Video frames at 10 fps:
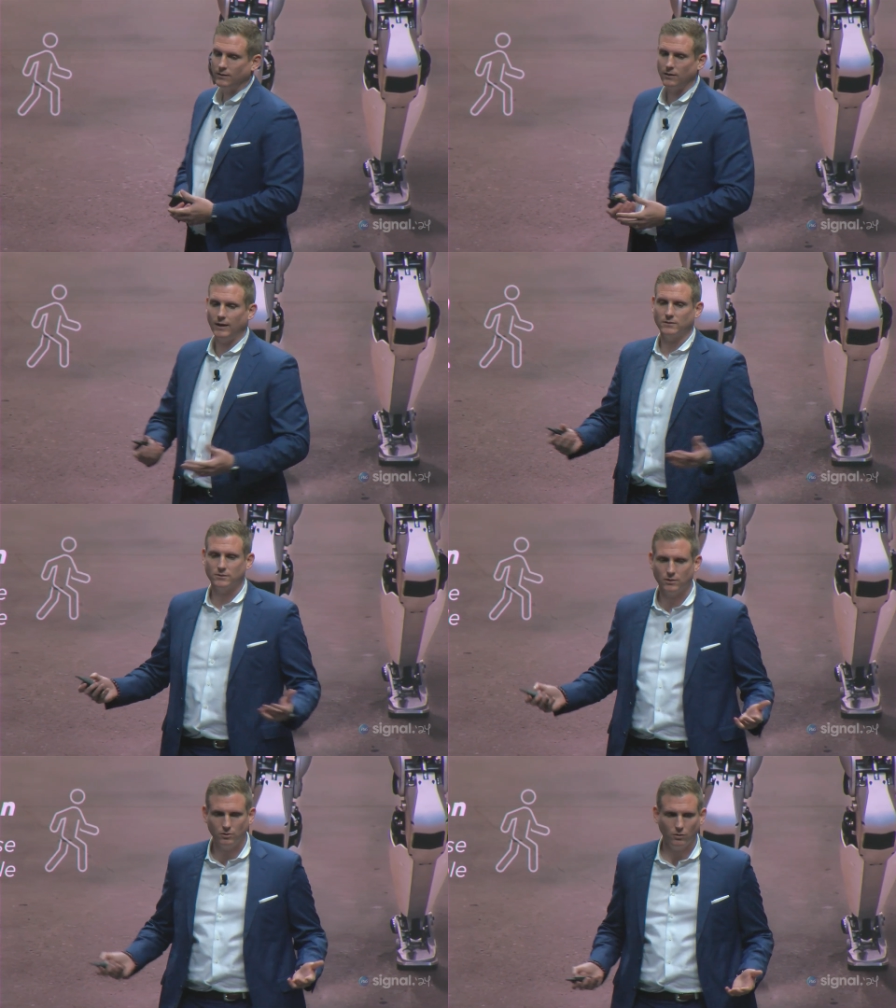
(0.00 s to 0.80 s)
that allows us
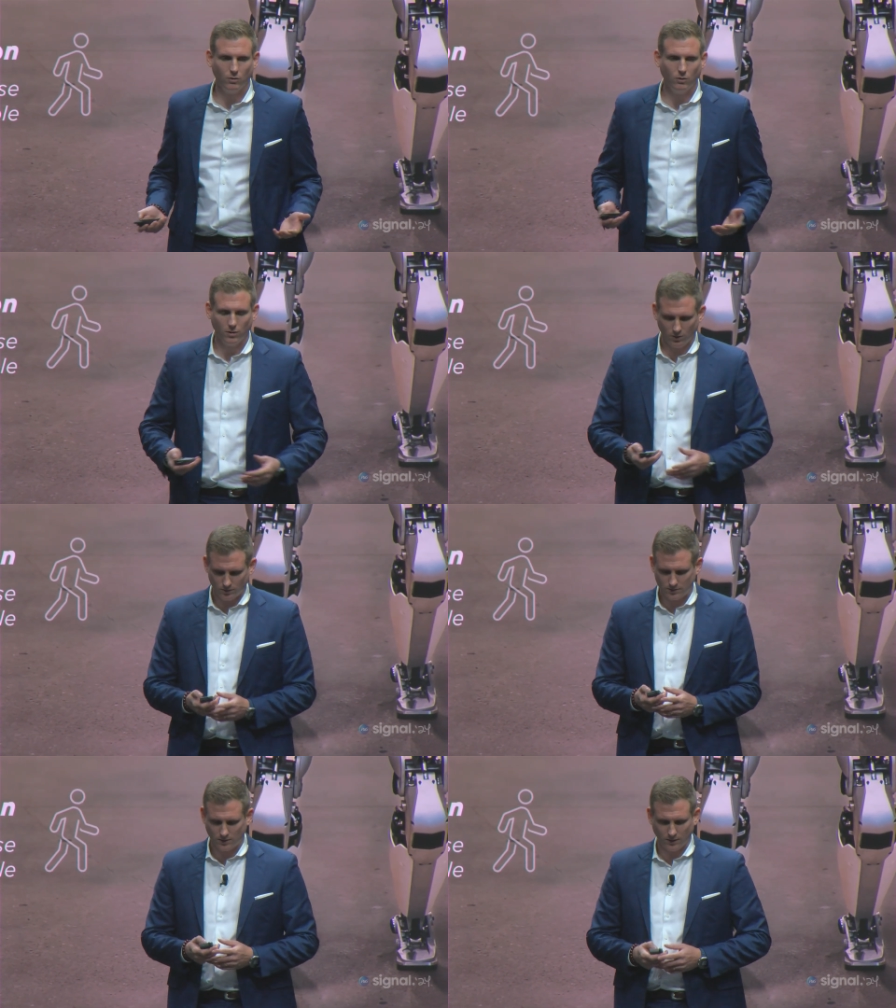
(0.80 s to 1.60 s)
to do a whole
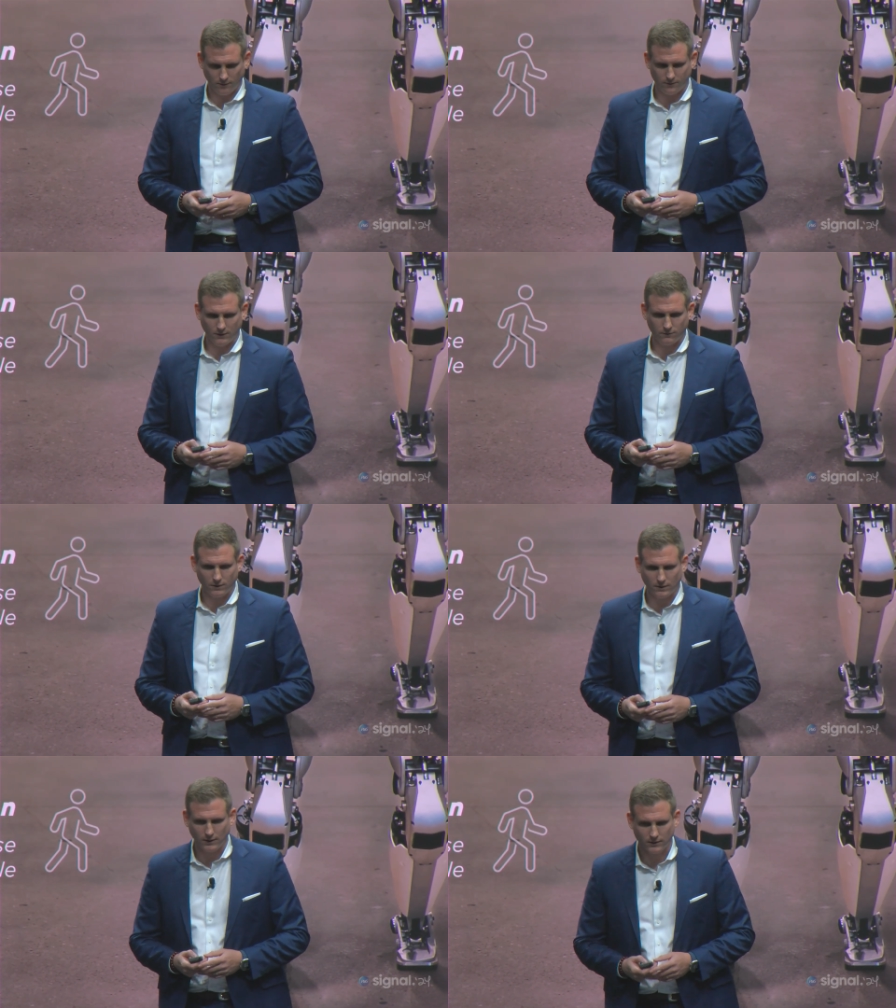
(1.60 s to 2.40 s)
host of different
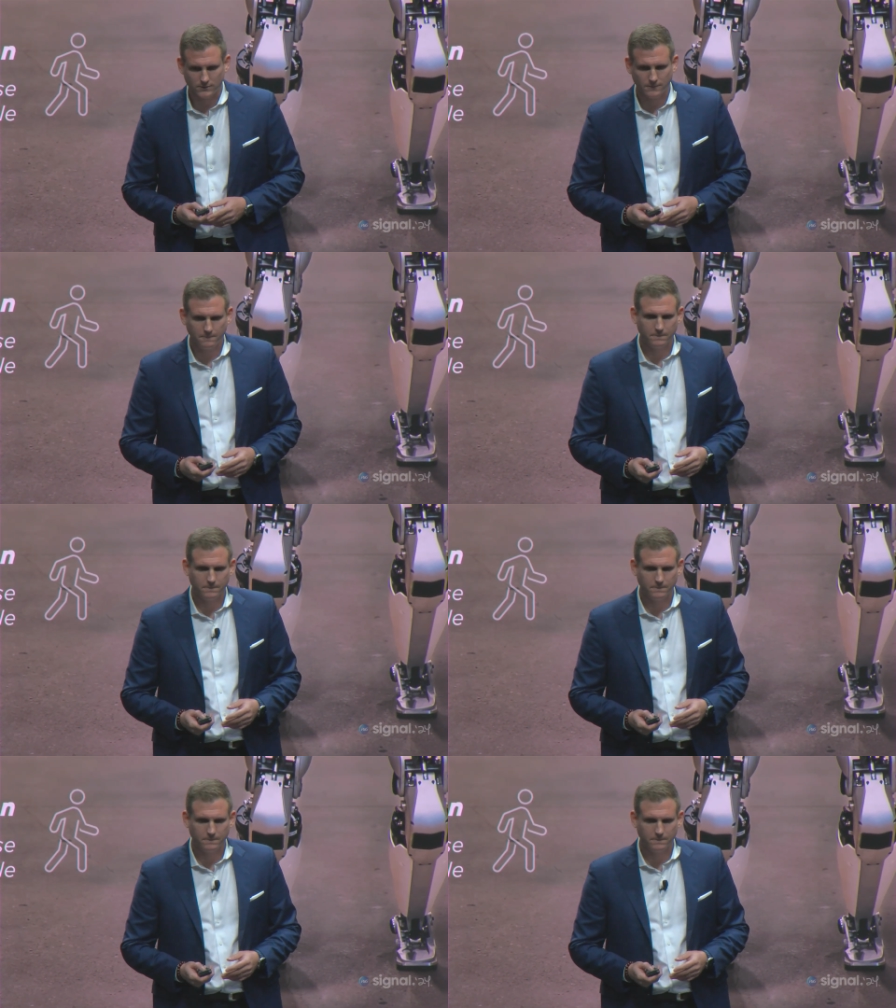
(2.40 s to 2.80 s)
things.